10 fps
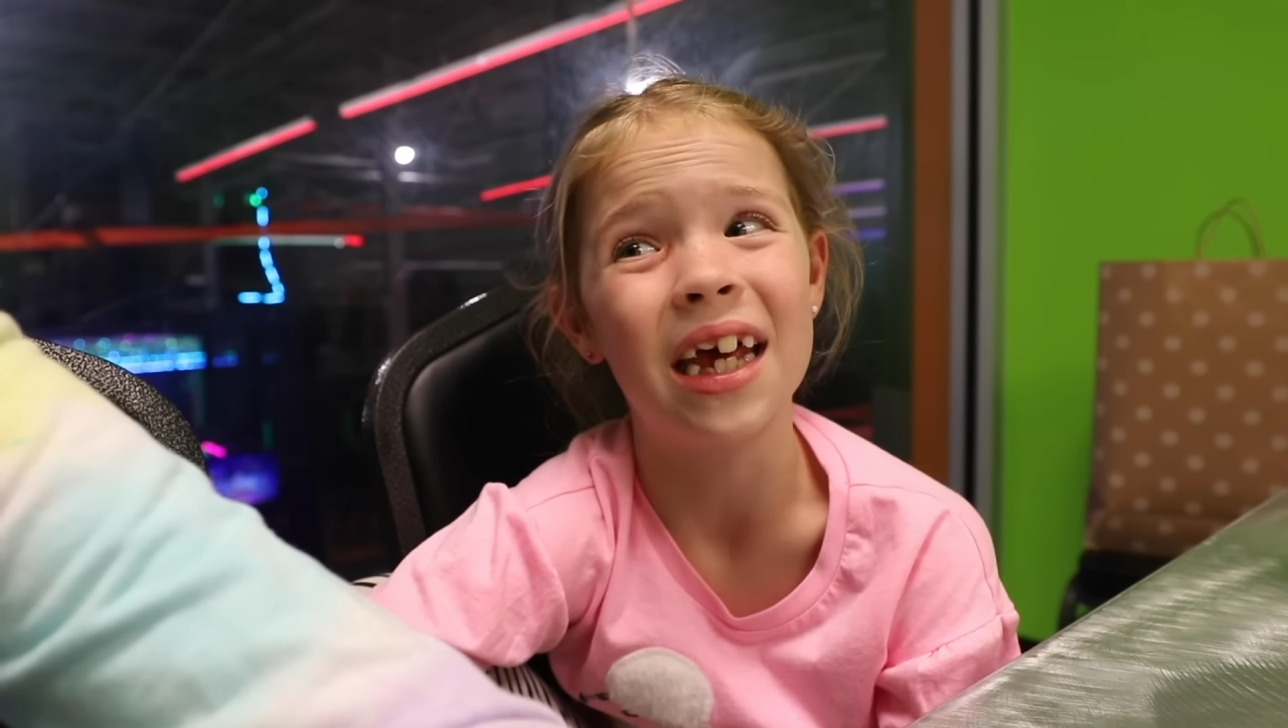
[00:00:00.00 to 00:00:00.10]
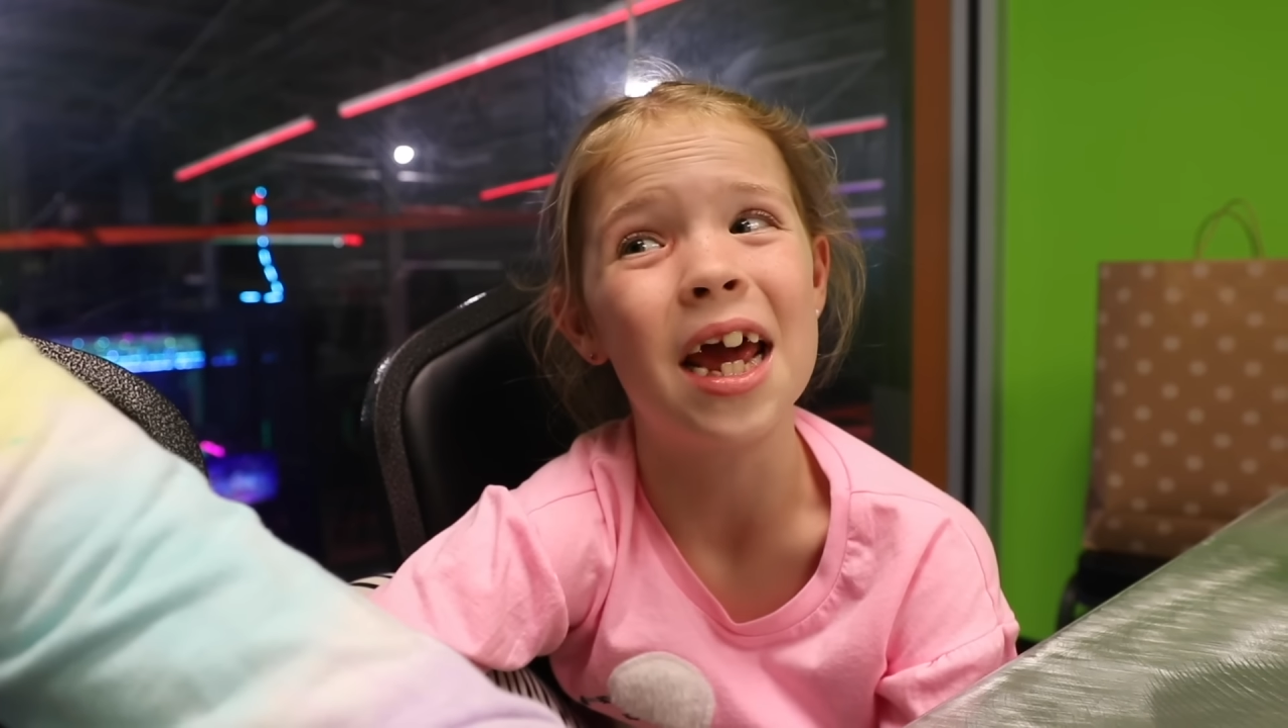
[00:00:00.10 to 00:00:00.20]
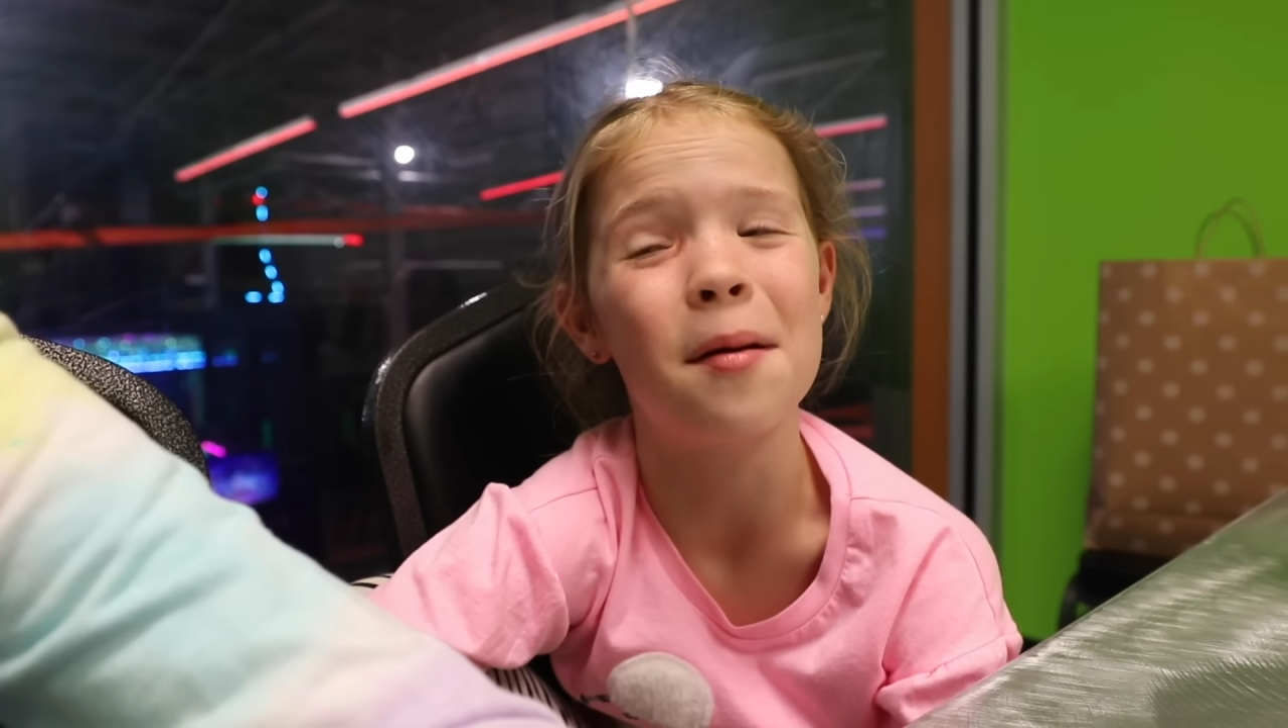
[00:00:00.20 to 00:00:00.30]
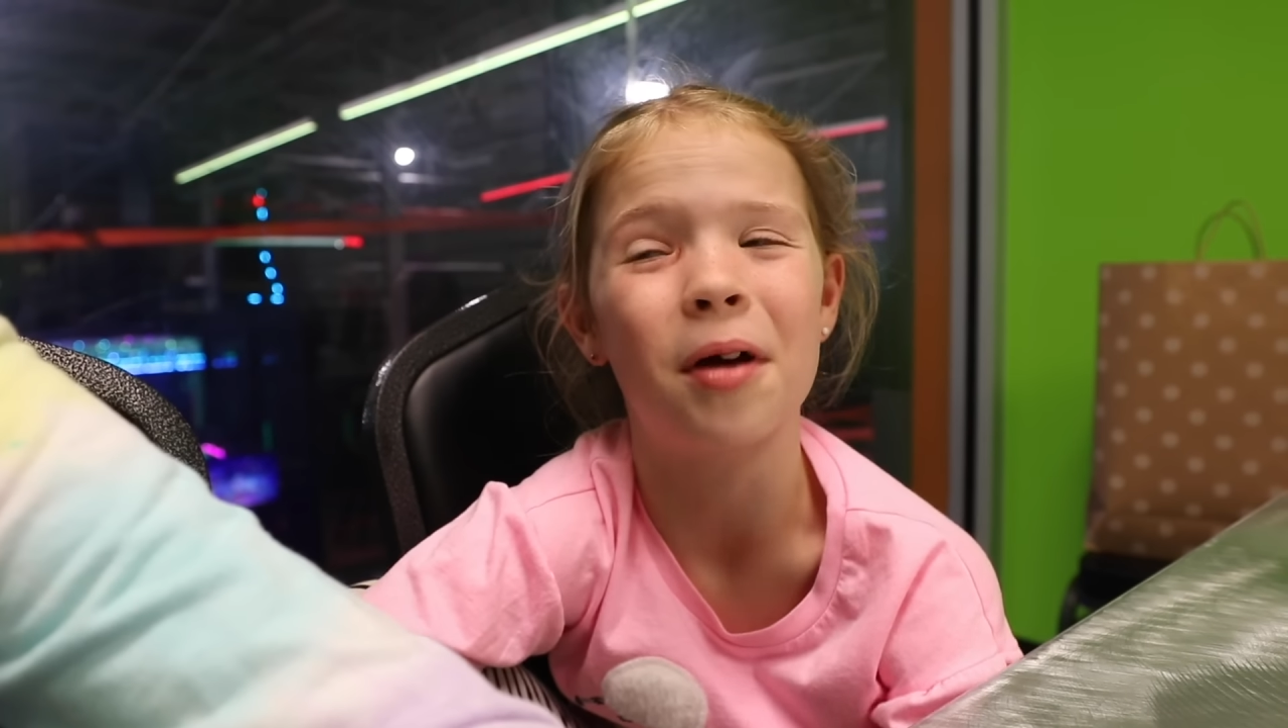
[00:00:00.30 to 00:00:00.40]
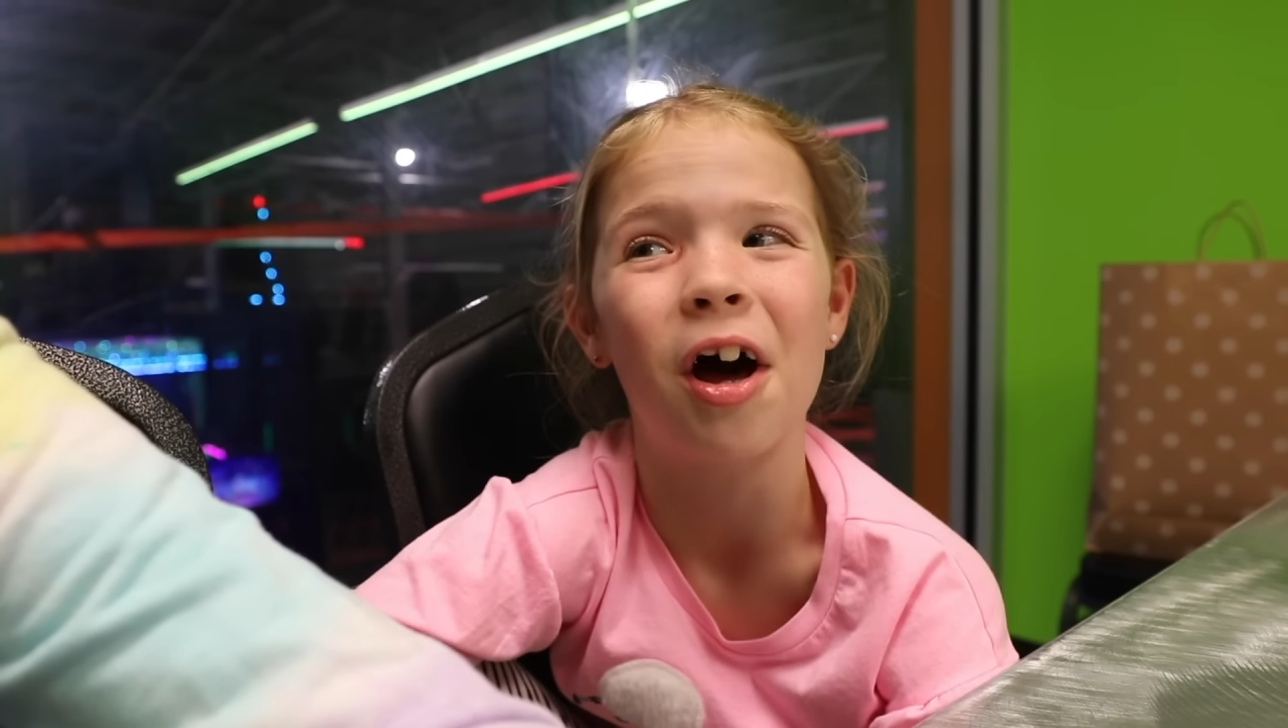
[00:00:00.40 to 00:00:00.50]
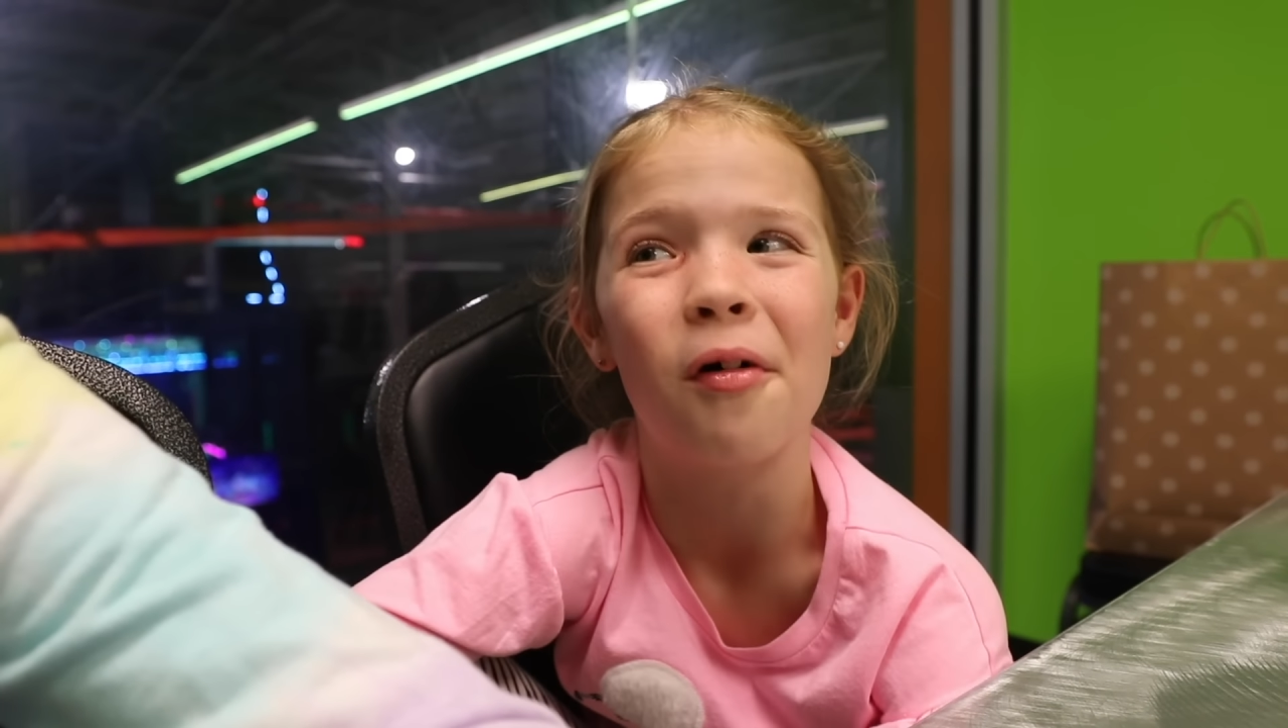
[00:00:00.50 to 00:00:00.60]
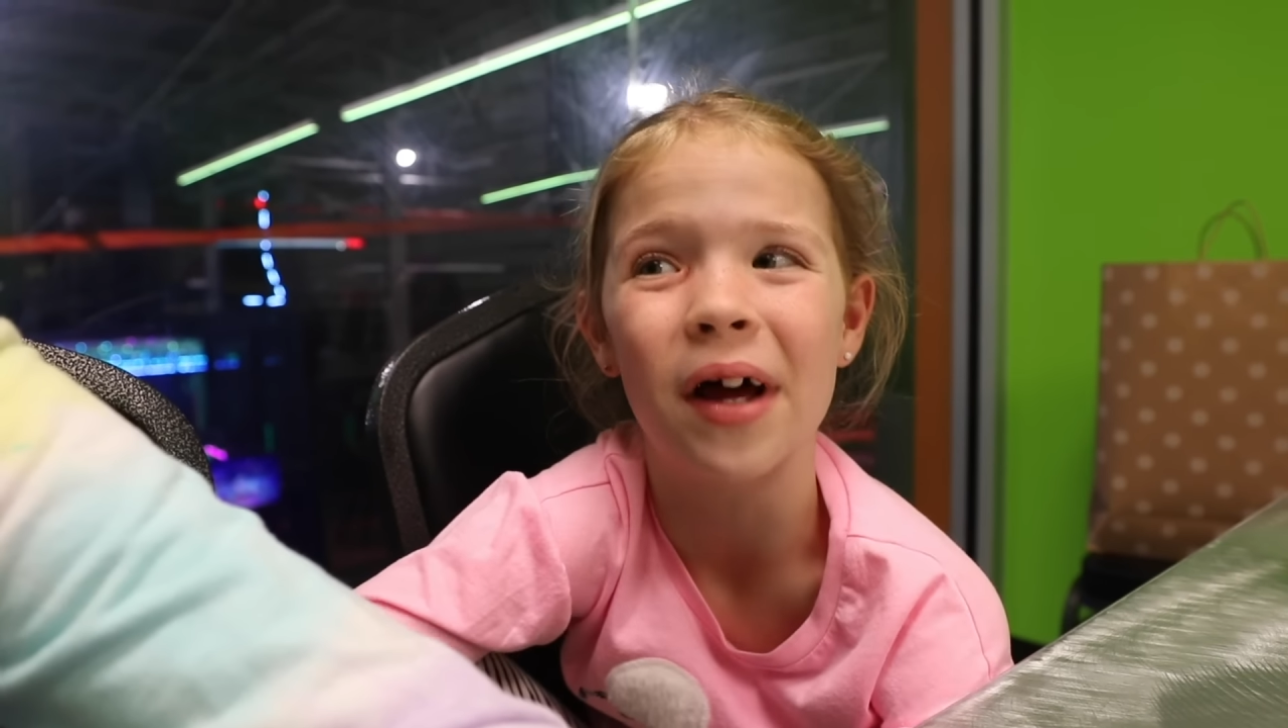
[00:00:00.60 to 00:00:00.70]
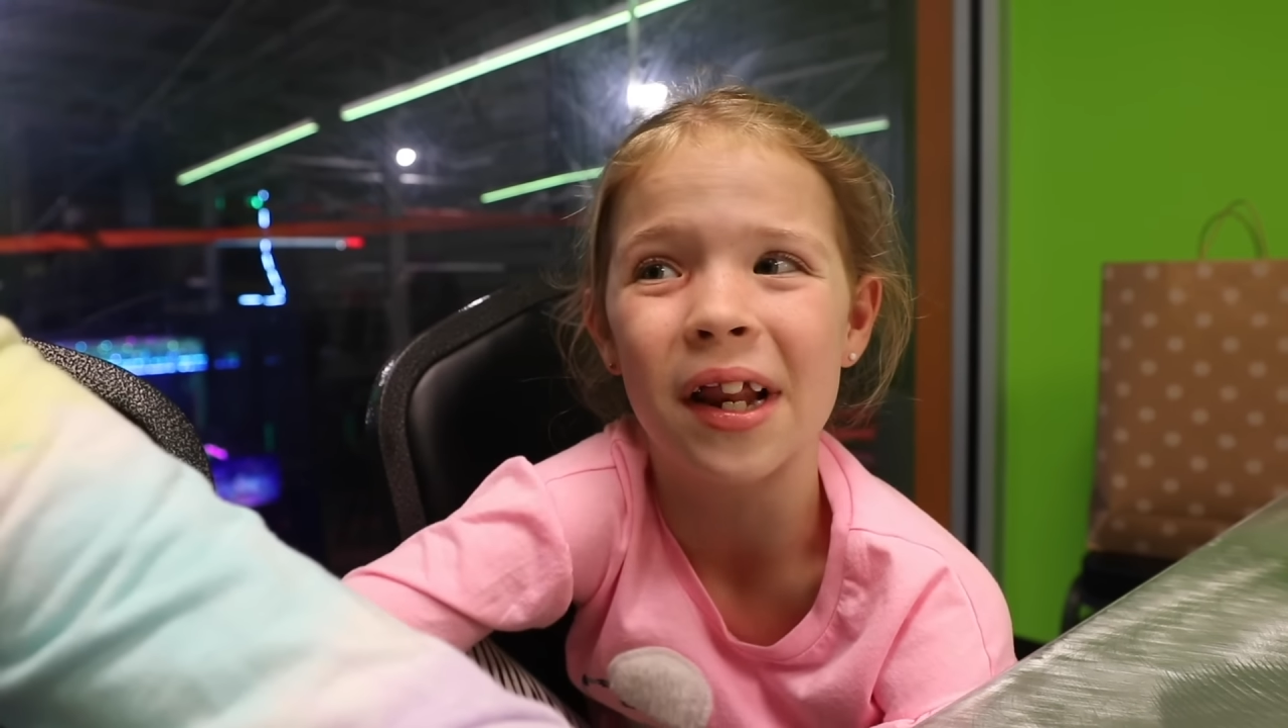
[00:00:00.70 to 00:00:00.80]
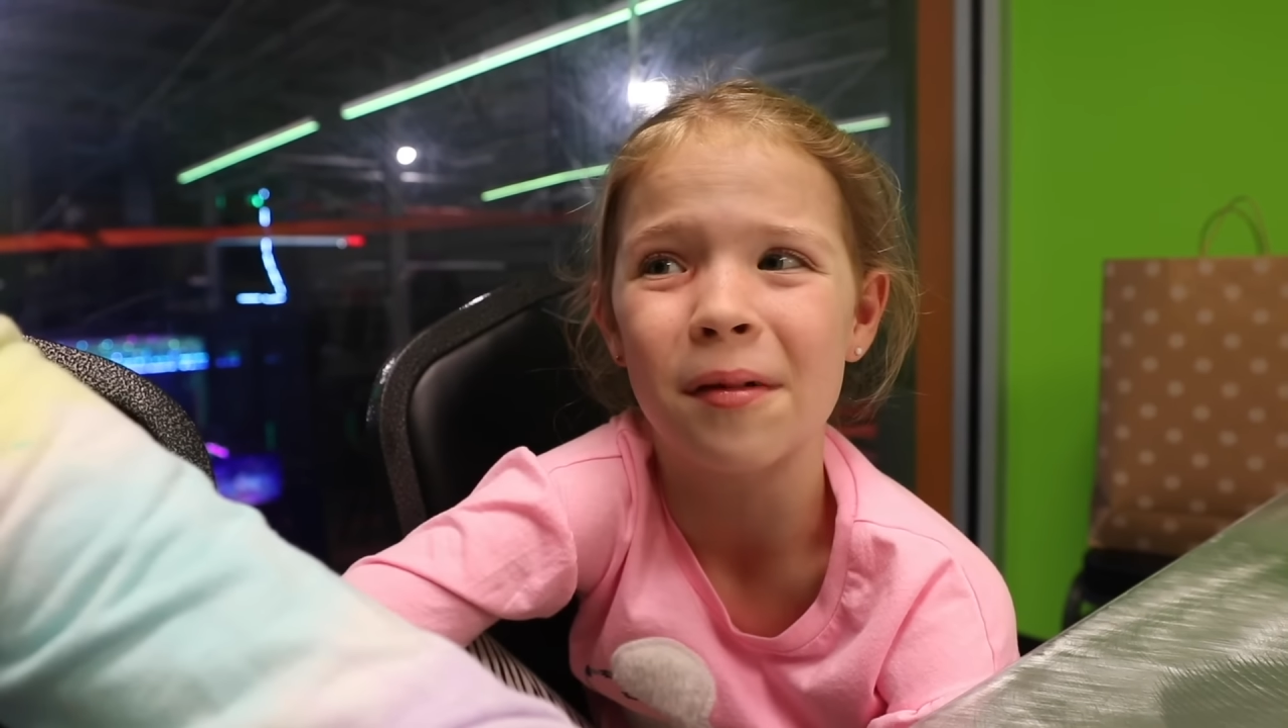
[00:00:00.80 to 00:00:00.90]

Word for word: keep going.